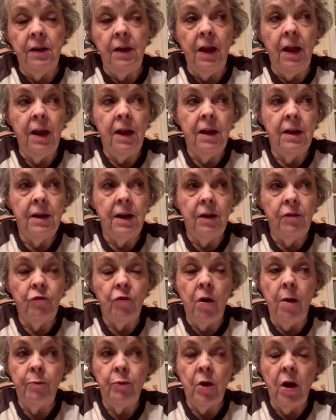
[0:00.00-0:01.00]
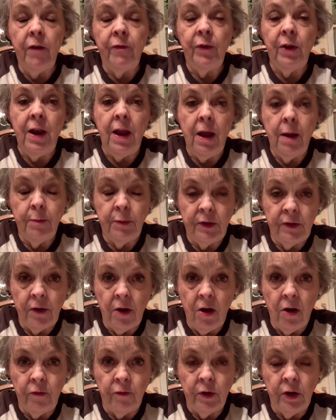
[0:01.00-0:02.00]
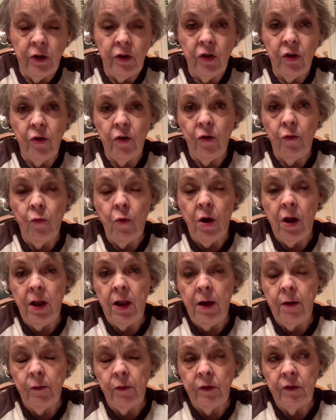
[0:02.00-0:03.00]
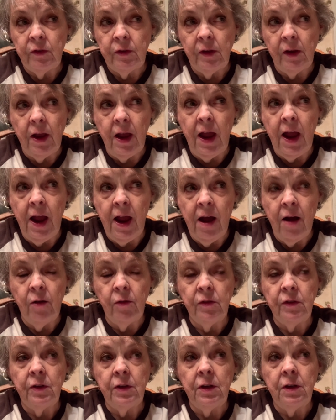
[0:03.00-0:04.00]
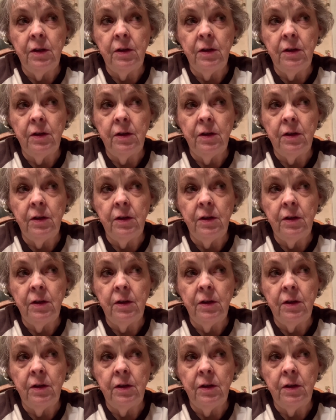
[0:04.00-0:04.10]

and I dropped off an Amazon return while I was out.